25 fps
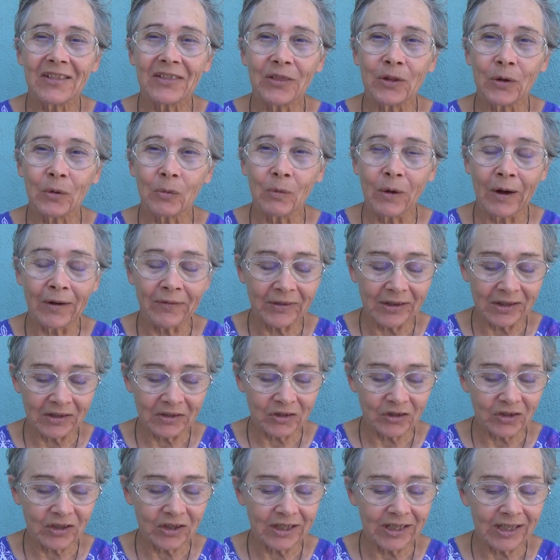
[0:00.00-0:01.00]
the one
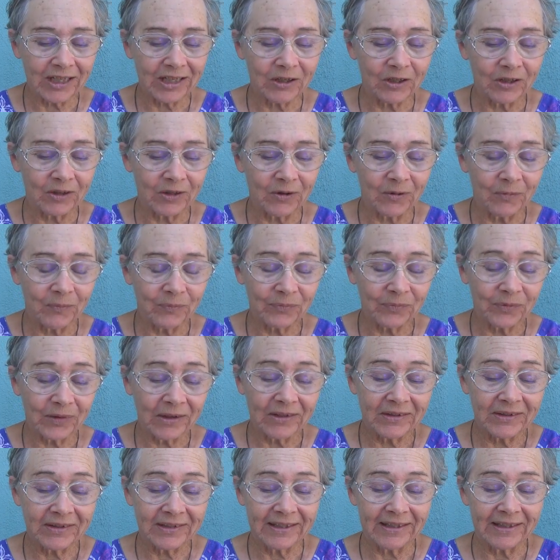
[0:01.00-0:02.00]
that she
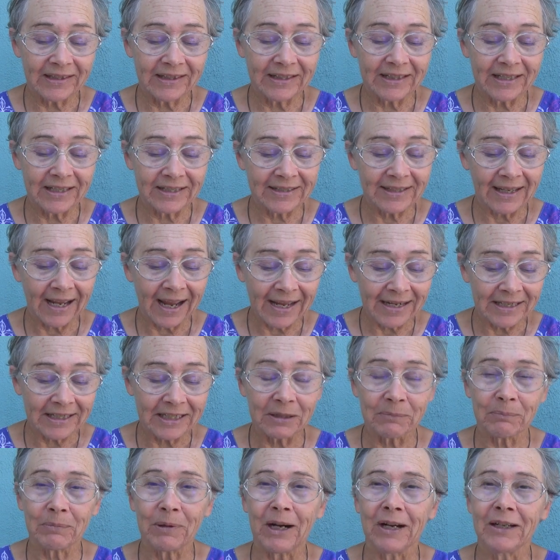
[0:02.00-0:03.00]

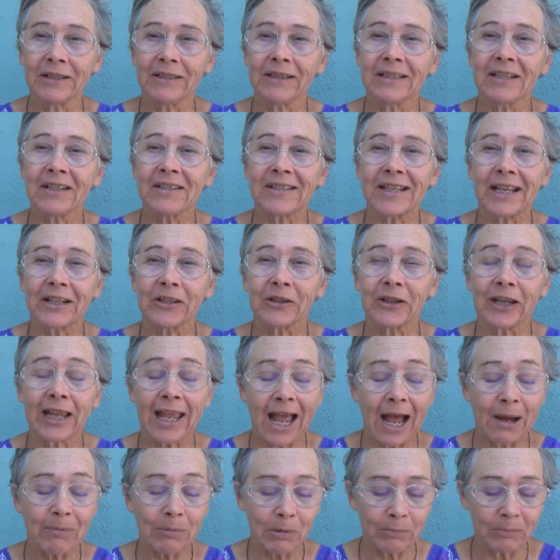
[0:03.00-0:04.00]
decided upon, set her
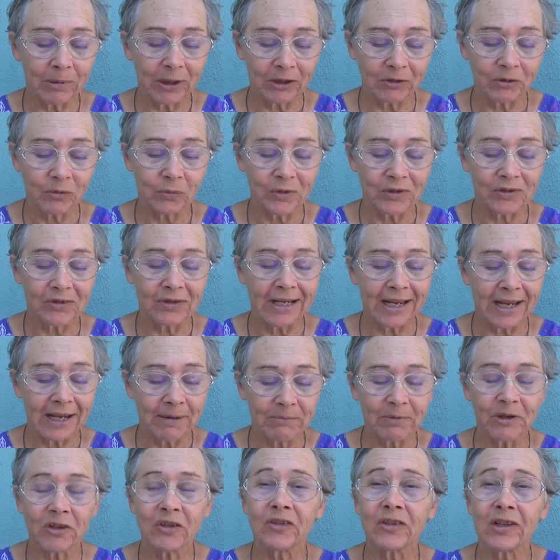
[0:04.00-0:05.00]
cap upon, was
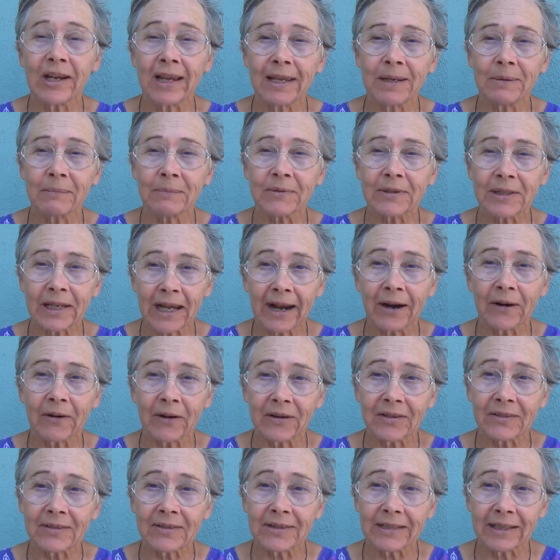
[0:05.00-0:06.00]
named James
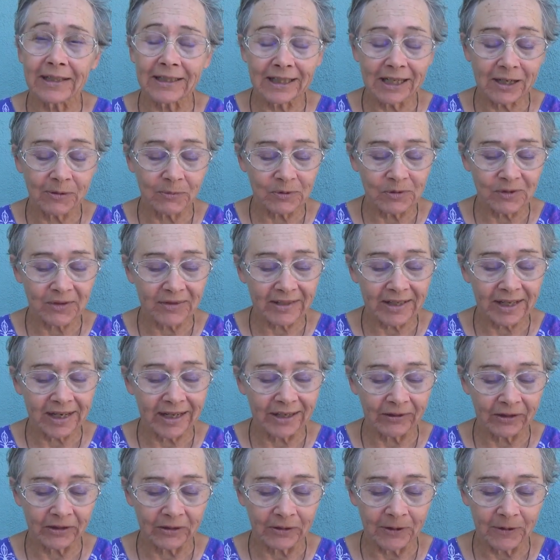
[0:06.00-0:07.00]
Harris, and he was a
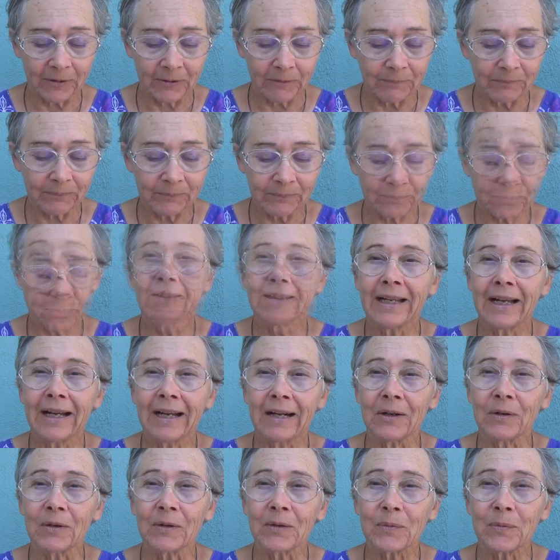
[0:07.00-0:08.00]
sailor.
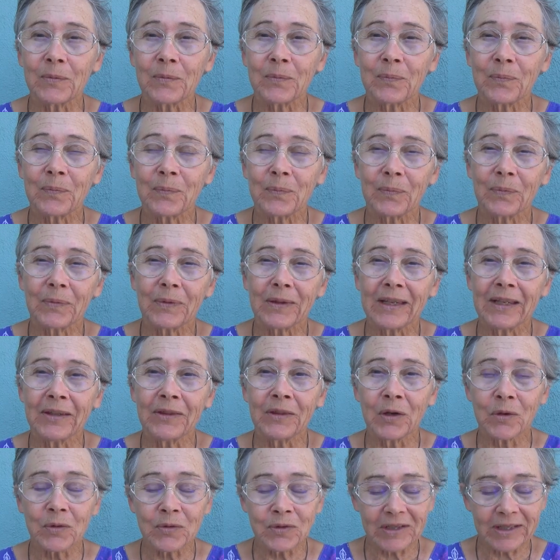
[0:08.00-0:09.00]
Now,
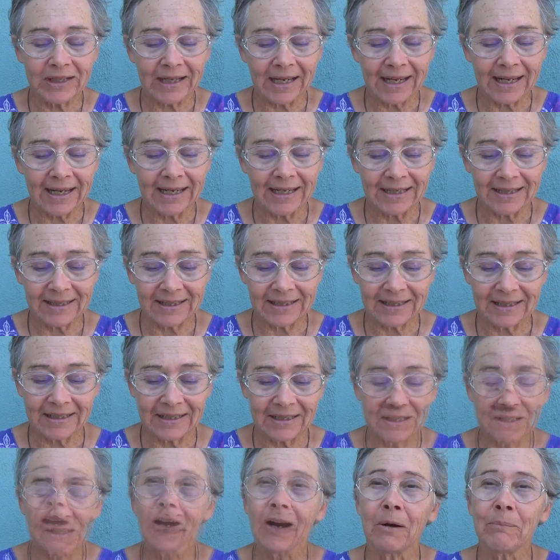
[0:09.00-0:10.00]
in those days,
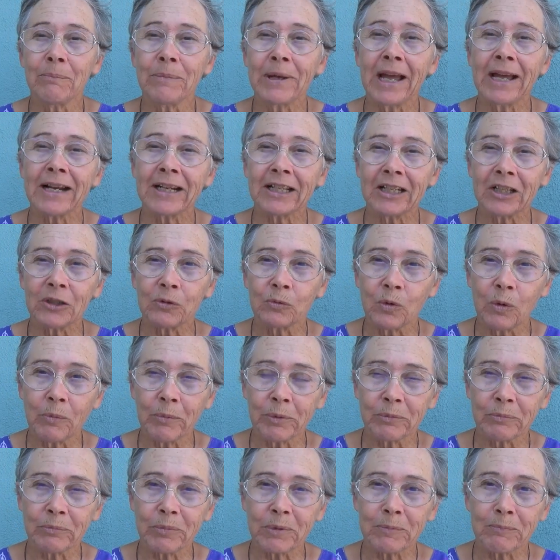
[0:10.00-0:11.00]
a man and a
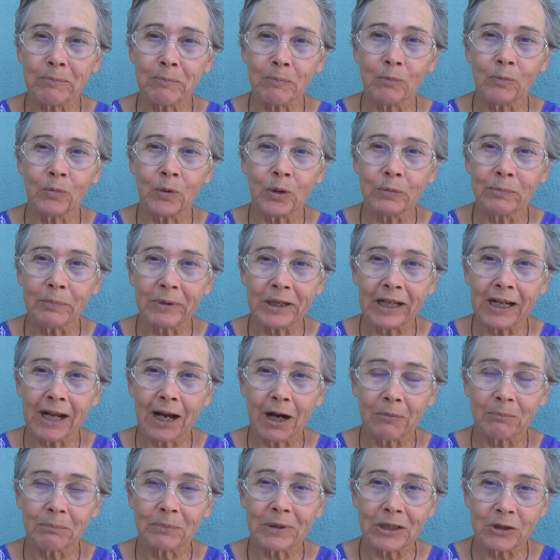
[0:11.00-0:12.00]
woman be, would
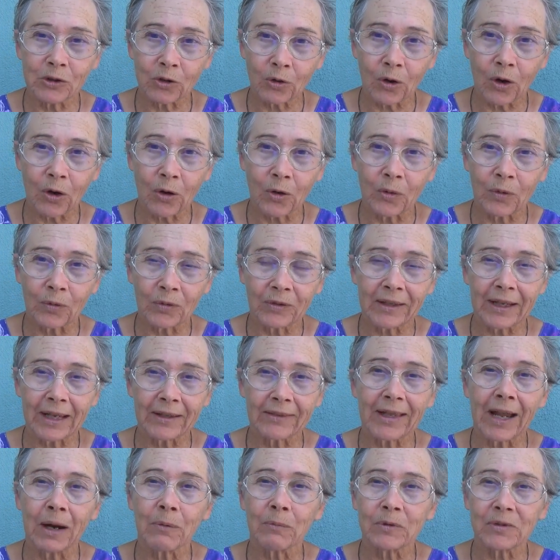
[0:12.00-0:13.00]
become betrothed,
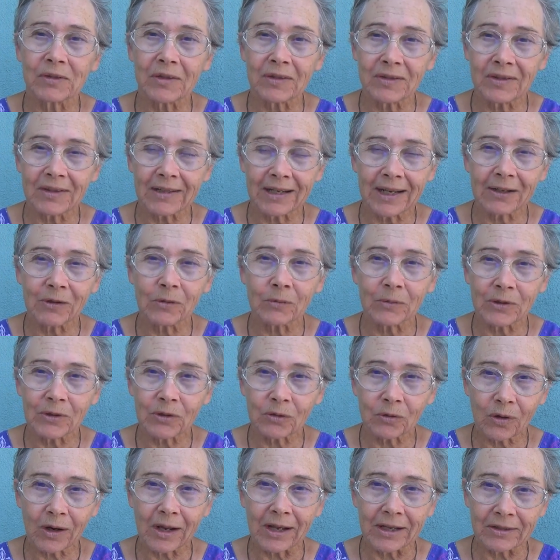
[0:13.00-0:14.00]
and that was a sacred
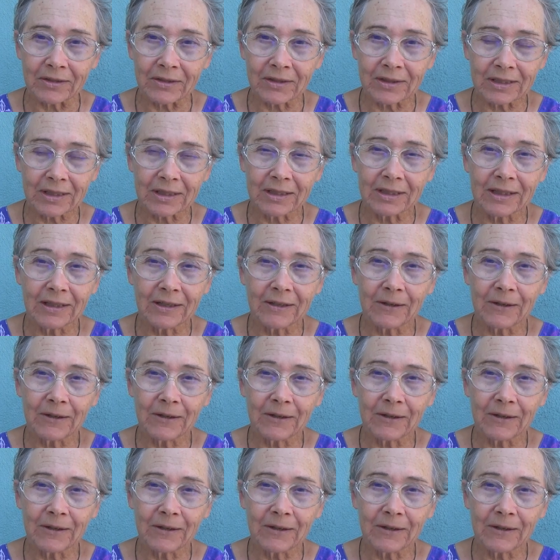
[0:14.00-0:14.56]
trust.